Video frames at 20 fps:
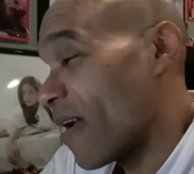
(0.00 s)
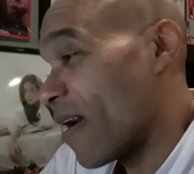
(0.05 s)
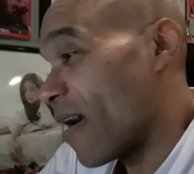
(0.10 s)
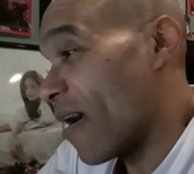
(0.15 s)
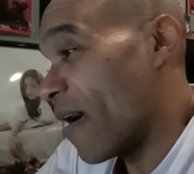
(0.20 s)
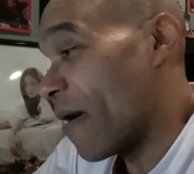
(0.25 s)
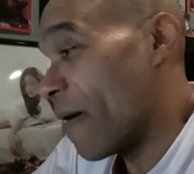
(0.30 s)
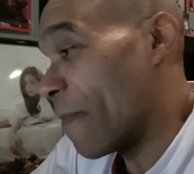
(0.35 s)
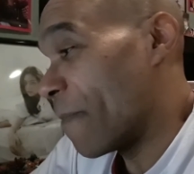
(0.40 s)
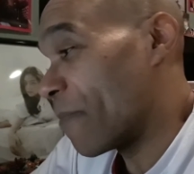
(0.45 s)

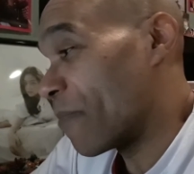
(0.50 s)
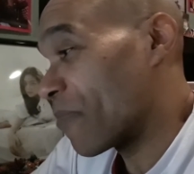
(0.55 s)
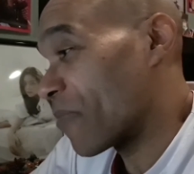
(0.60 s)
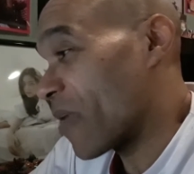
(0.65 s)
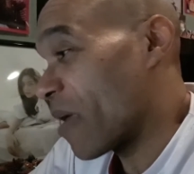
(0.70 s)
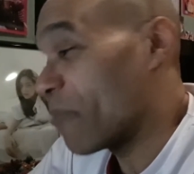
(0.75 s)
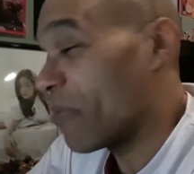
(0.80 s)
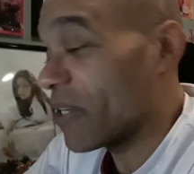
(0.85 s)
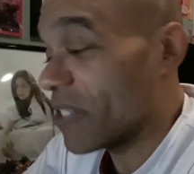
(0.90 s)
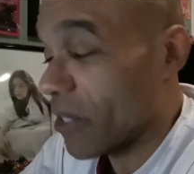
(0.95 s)

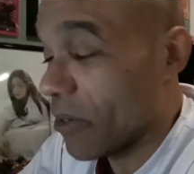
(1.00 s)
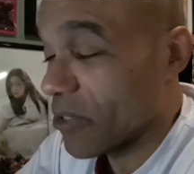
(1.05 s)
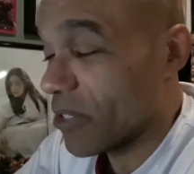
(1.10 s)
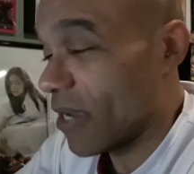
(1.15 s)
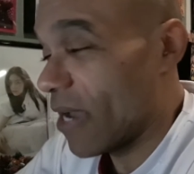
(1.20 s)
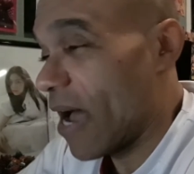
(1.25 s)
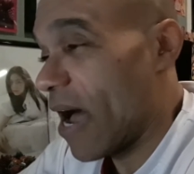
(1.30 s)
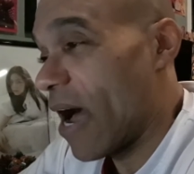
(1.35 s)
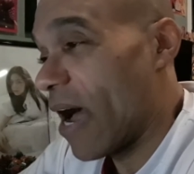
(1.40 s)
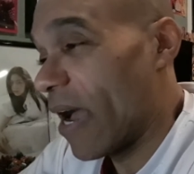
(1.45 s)
And plus, I was
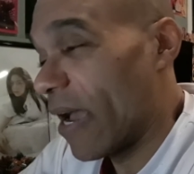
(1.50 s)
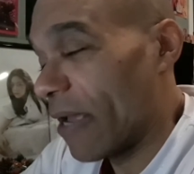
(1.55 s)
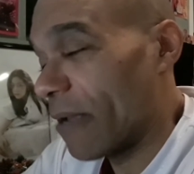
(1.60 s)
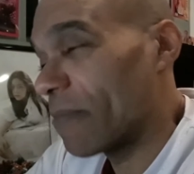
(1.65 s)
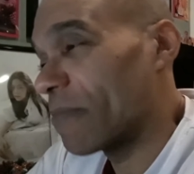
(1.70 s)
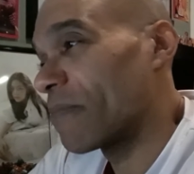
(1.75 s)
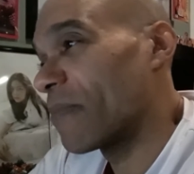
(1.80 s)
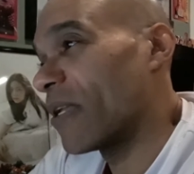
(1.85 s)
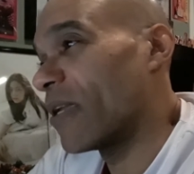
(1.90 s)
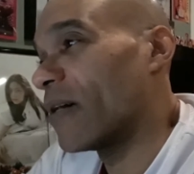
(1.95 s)
high.
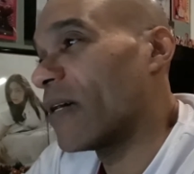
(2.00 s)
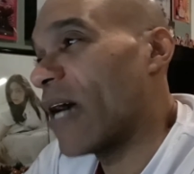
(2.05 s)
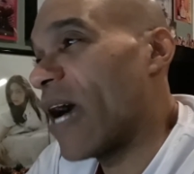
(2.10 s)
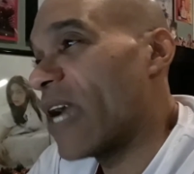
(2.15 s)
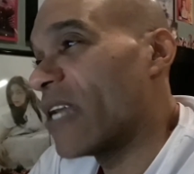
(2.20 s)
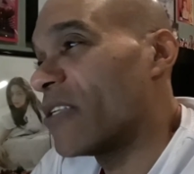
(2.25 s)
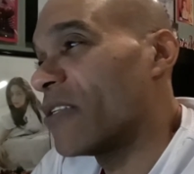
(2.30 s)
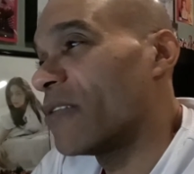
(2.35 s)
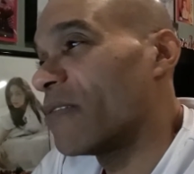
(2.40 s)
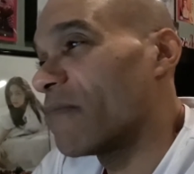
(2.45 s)

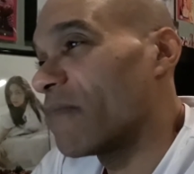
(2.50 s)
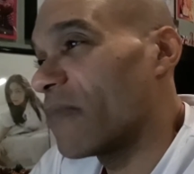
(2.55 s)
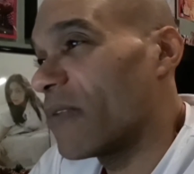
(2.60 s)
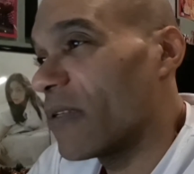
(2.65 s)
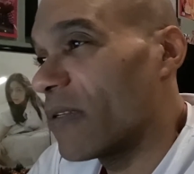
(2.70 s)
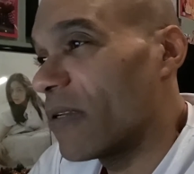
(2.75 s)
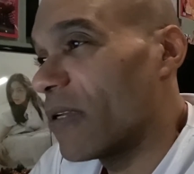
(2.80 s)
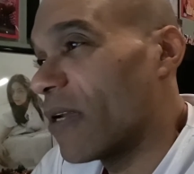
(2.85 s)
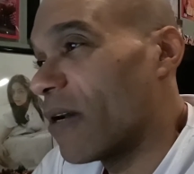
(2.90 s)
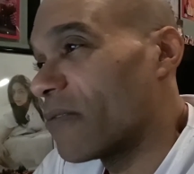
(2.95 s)
I
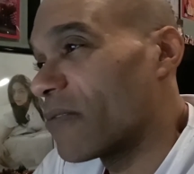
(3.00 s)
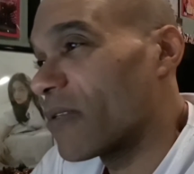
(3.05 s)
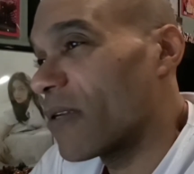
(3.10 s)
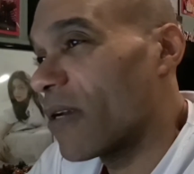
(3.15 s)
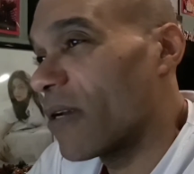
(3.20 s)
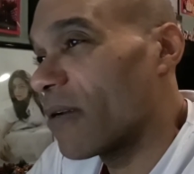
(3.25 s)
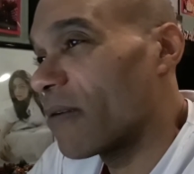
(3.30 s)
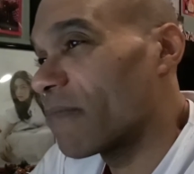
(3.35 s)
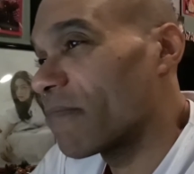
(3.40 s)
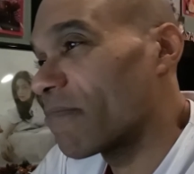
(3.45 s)

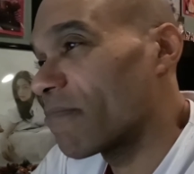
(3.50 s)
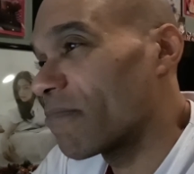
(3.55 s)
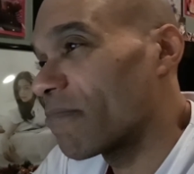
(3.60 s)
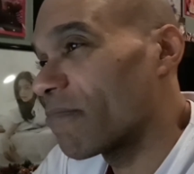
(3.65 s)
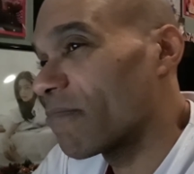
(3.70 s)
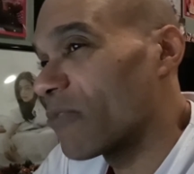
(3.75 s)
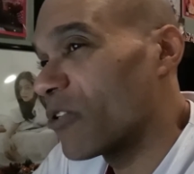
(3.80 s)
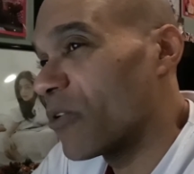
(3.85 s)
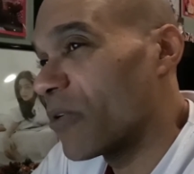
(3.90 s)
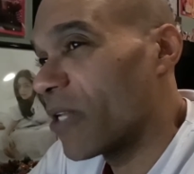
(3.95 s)
was
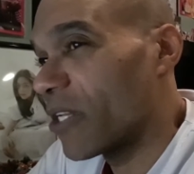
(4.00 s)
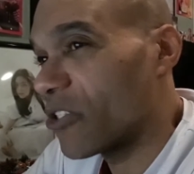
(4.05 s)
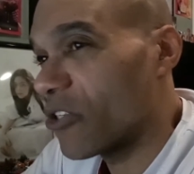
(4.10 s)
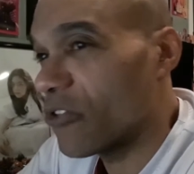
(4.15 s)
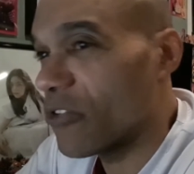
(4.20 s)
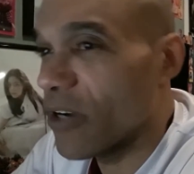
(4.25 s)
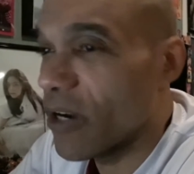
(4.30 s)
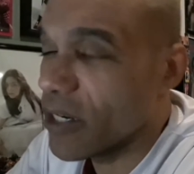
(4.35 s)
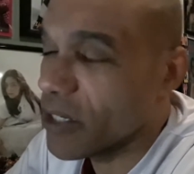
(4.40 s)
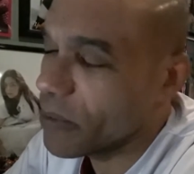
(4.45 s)
doing lots of
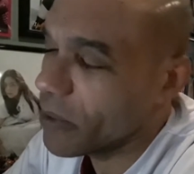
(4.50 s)
drugs.